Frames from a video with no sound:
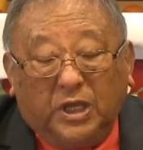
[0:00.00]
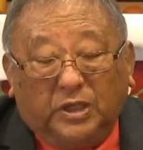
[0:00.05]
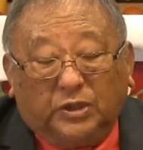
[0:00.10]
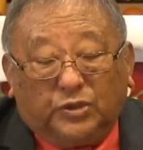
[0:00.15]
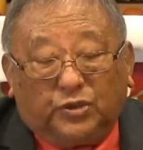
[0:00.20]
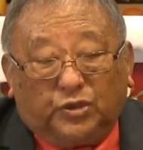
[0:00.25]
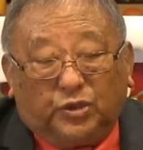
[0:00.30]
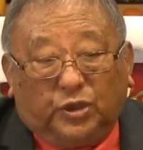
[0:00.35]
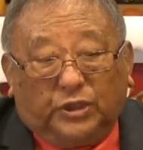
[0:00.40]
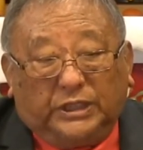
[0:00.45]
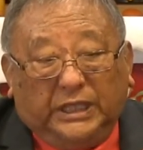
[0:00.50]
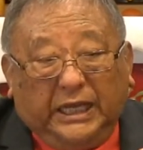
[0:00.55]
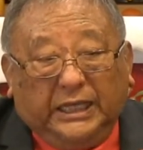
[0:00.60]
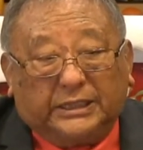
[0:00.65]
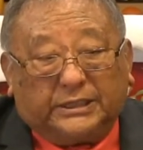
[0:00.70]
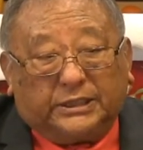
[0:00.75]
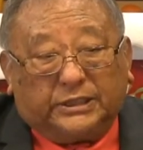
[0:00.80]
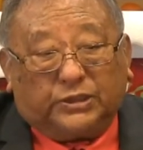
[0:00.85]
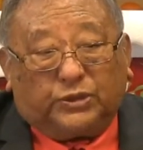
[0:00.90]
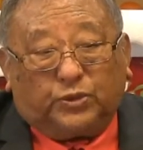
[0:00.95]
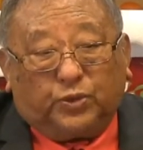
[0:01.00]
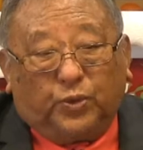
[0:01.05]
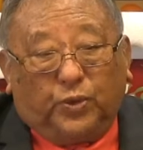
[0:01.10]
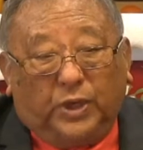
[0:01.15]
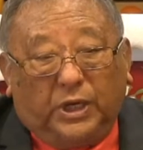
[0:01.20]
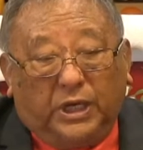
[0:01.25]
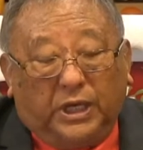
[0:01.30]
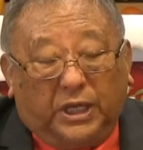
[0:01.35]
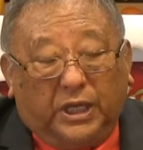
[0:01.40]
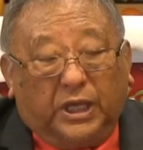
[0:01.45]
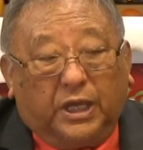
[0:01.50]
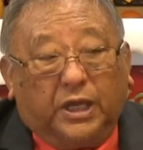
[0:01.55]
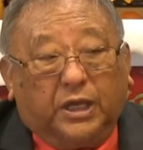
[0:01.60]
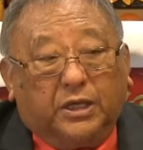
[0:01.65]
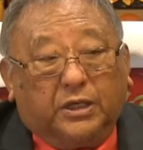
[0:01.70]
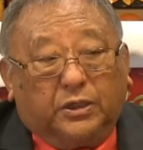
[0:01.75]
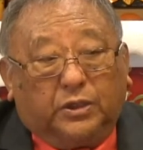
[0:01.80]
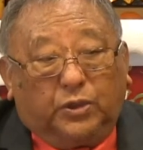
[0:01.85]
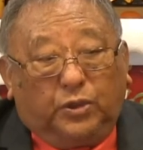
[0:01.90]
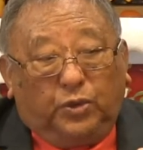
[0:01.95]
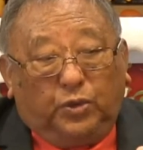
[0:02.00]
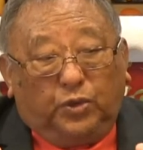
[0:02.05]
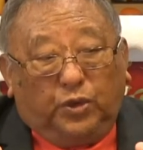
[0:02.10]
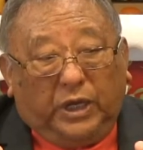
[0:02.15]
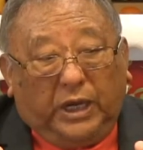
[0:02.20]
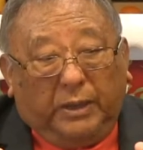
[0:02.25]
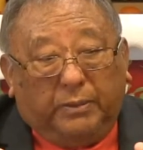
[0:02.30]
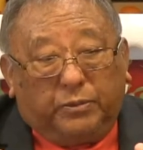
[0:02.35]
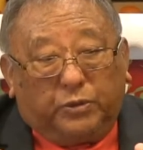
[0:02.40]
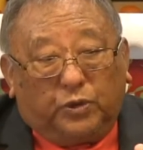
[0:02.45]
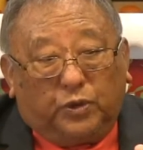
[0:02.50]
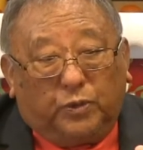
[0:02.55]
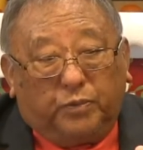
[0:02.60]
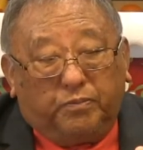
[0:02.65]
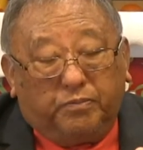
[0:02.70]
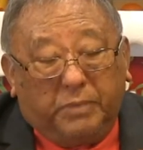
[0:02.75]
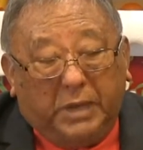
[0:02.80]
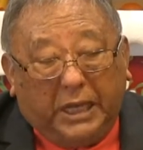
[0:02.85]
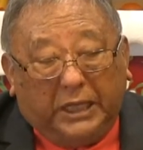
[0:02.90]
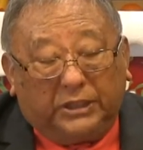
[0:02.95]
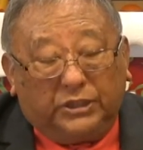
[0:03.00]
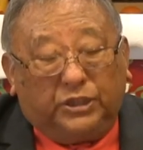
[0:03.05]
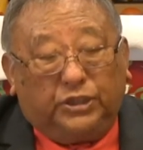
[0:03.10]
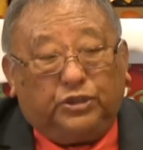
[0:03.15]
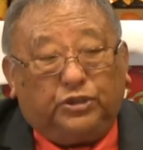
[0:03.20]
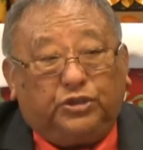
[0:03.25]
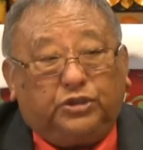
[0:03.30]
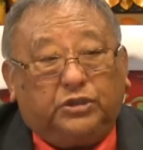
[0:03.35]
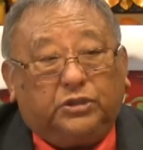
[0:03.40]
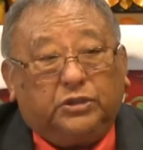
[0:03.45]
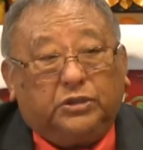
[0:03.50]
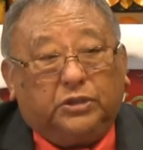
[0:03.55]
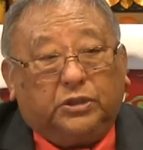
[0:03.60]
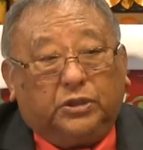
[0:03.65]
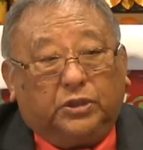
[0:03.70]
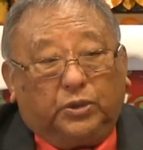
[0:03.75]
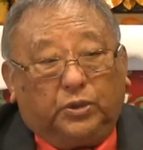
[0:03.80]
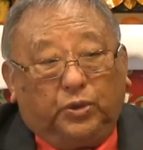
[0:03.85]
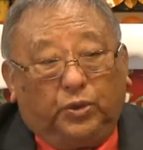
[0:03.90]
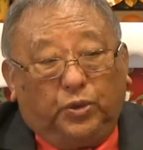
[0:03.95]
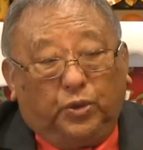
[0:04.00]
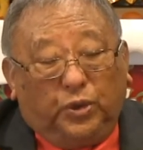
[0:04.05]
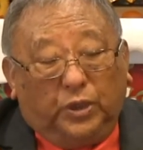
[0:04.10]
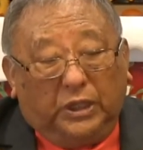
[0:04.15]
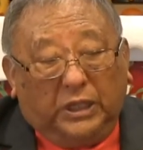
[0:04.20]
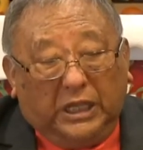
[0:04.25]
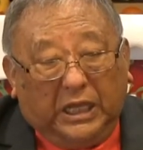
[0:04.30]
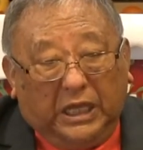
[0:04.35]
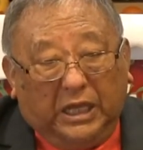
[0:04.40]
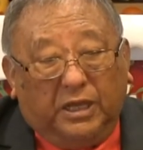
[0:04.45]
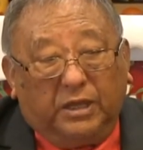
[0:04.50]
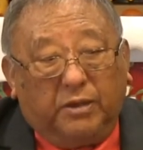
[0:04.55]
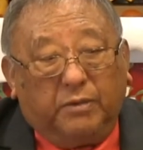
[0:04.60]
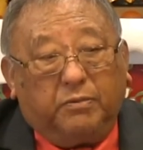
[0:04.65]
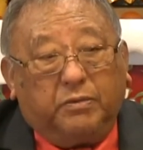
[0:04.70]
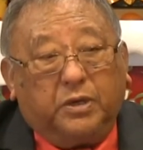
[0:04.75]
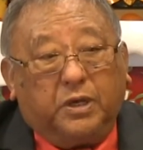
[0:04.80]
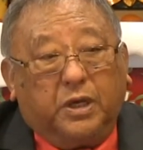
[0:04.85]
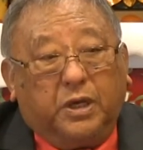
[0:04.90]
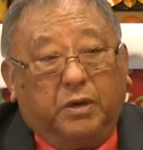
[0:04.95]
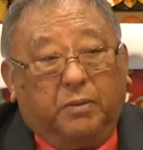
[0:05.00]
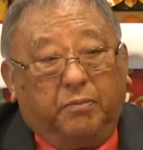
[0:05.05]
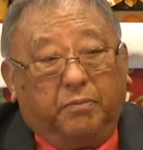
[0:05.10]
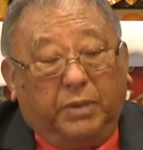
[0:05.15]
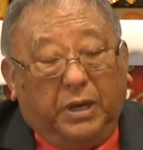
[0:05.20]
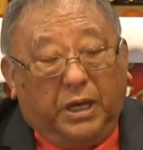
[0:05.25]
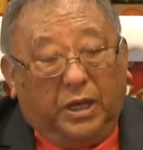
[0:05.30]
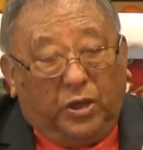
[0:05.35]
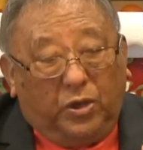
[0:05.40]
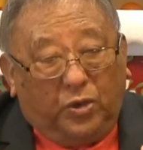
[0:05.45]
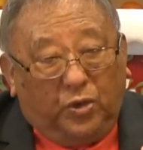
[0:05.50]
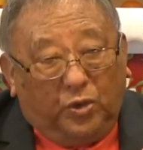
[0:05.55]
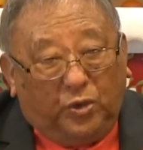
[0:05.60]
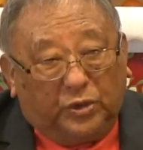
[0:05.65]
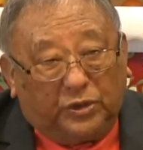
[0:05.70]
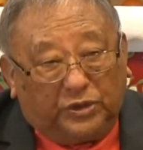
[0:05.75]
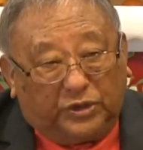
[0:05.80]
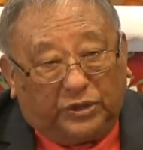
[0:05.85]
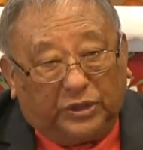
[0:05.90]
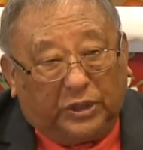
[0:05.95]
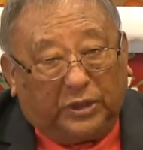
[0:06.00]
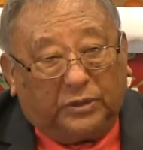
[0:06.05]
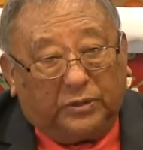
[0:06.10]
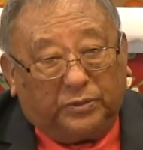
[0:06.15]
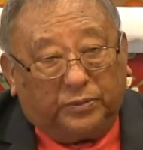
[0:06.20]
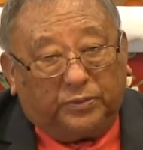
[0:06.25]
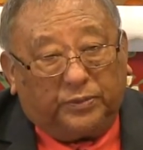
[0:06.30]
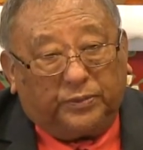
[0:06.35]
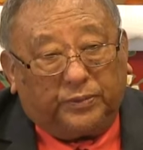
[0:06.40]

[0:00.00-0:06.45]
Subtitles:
So that's why you have to manage your life by yourself.